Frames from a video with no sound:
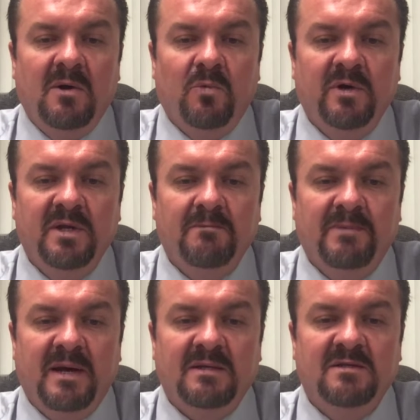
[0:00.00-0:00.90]
What
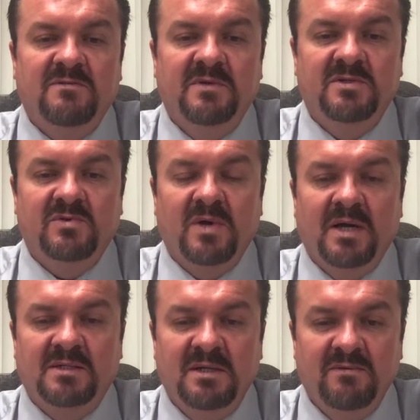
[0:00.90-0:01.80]
impact does physical
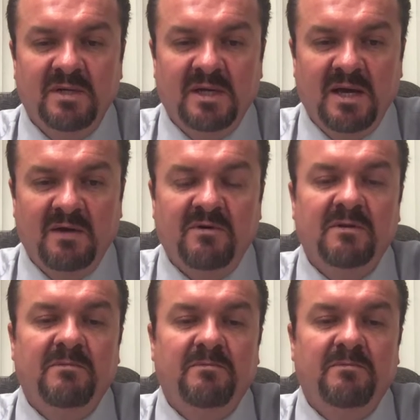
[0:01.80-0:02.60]
activity have on